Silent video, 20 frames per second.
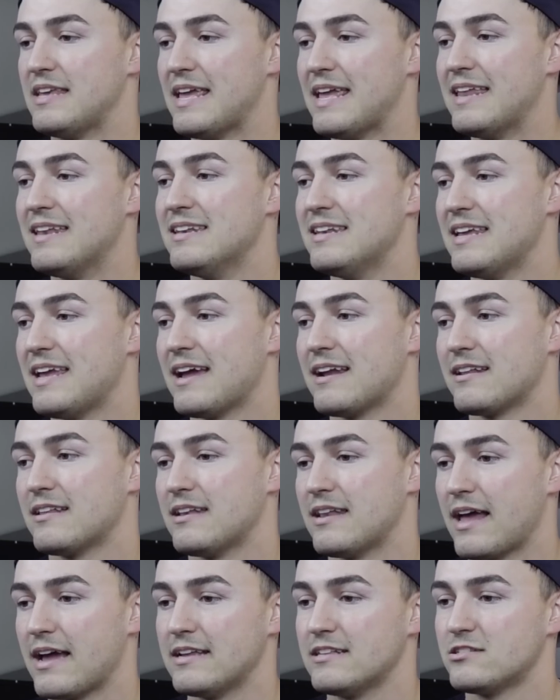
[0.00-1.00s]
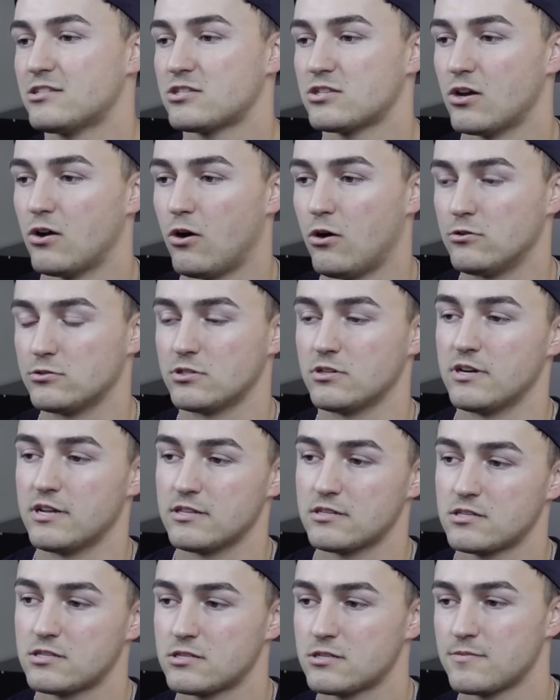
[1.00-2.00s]
Indiana Knights
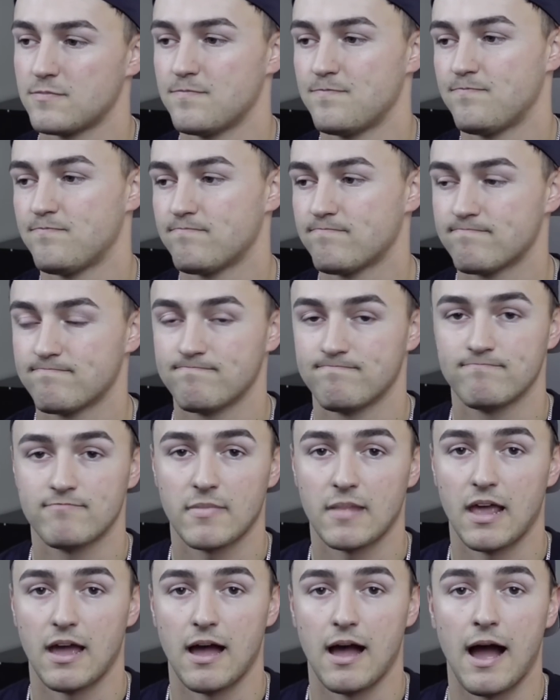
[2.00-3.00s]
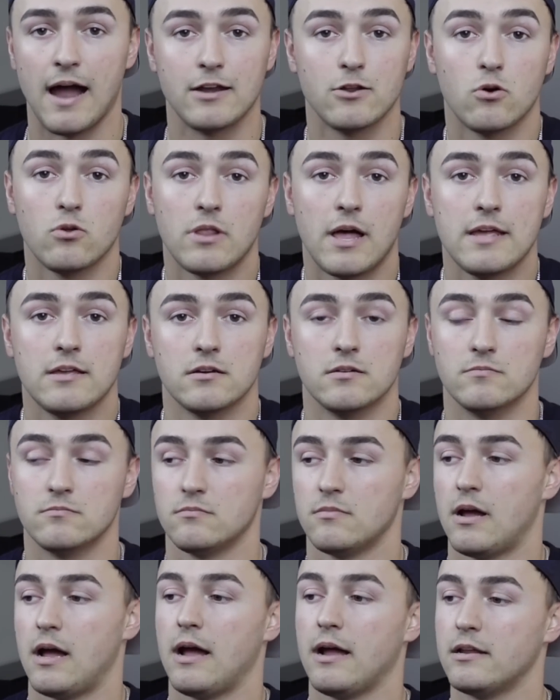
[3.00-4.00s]
alternates. I don't like them.
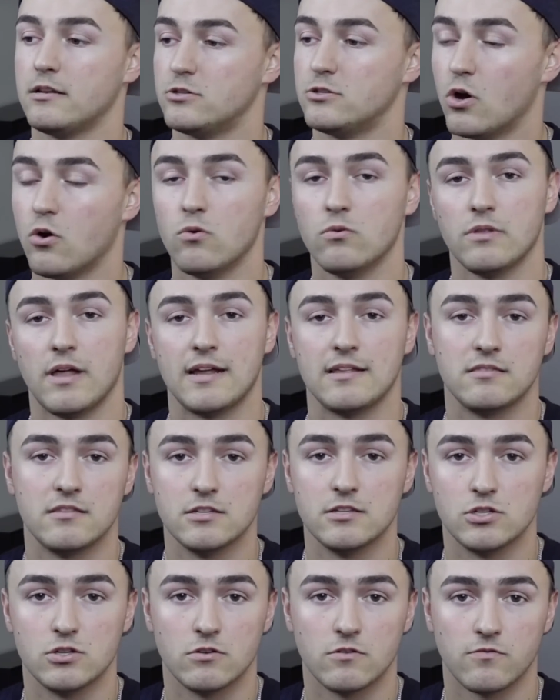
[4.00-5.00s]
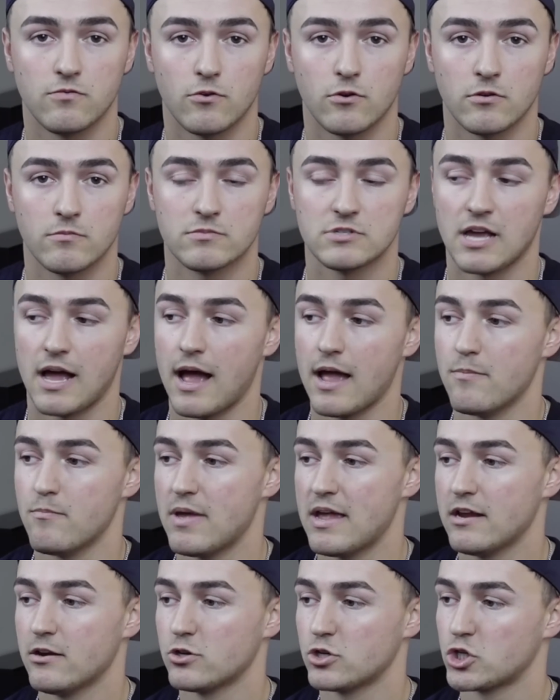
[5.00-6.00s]
I don't like these uniforms. I
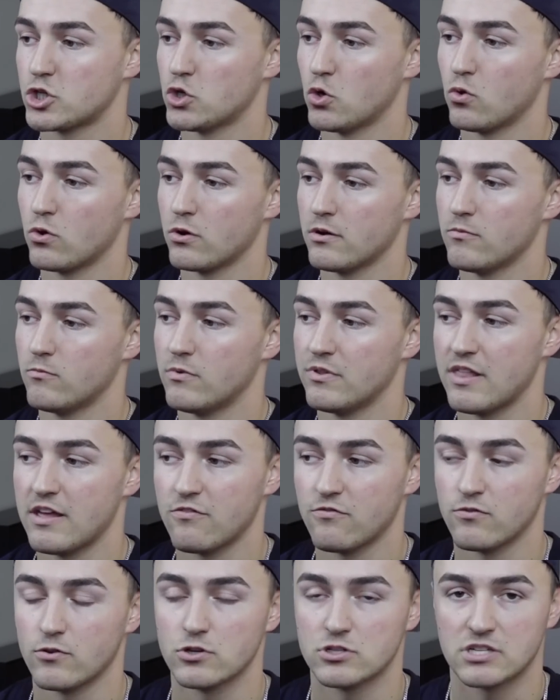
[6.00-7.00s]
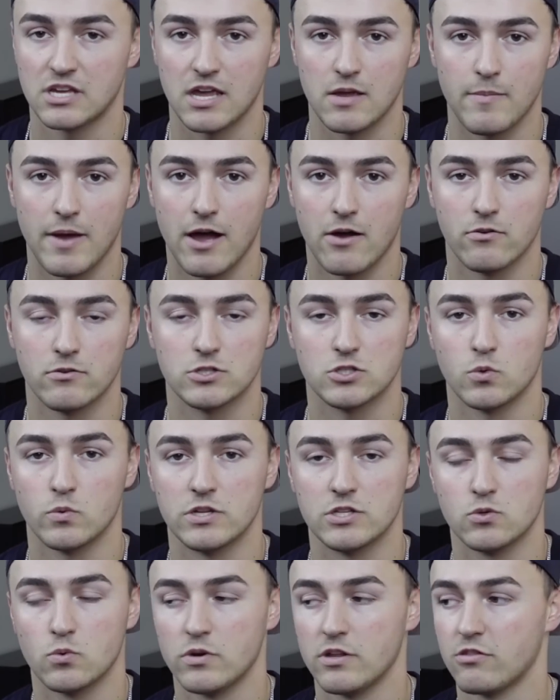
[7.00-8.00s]
made a short when they first came out in
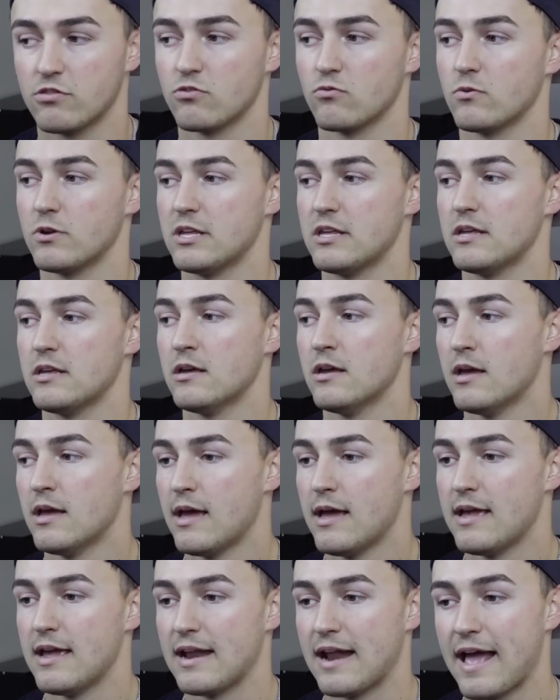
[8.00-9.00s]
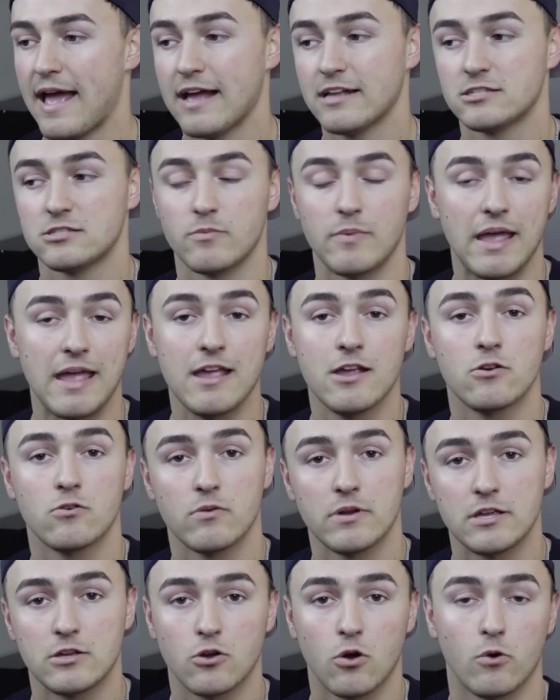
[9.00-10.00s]
2023, and I had some
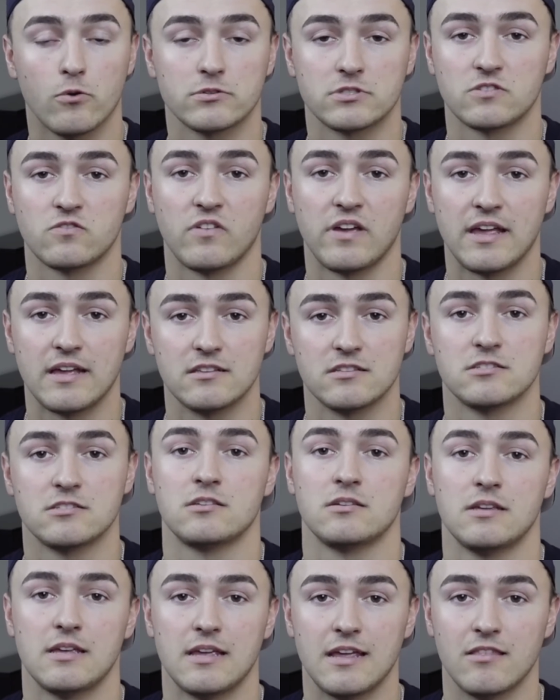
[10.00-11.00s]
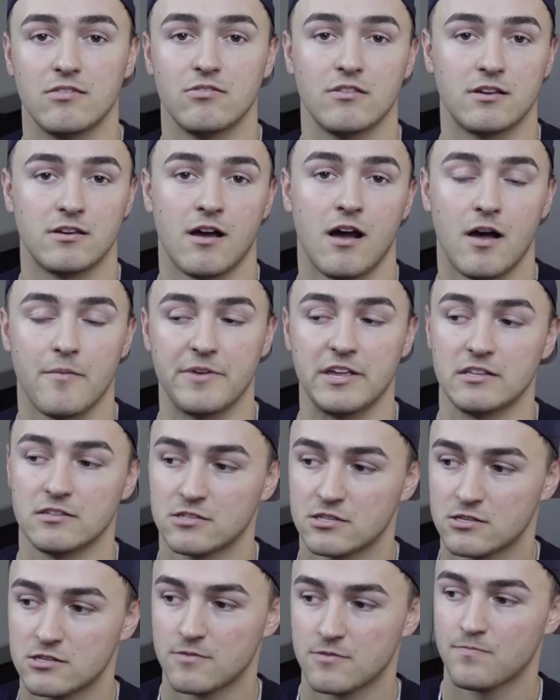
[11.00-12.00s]
angry Colts fans in the comments.